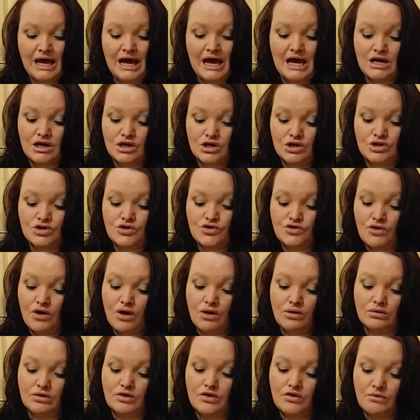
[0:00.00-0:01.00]
and
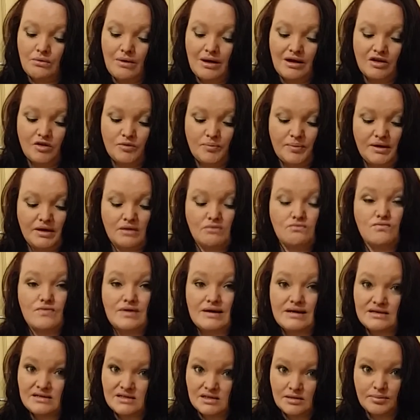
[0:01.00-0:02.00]
control, as well as being
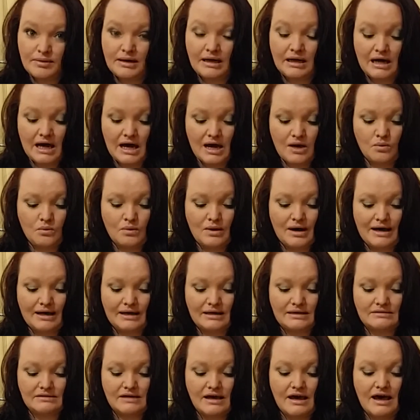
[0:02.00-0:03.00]
reasonably
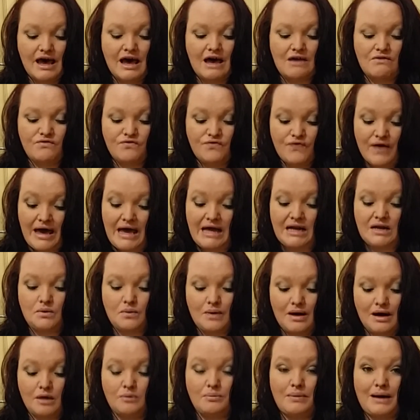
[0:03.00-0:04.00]
lightweight and fairly
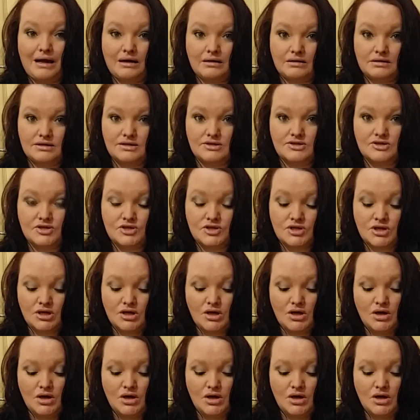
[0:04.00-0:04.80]
well balanced,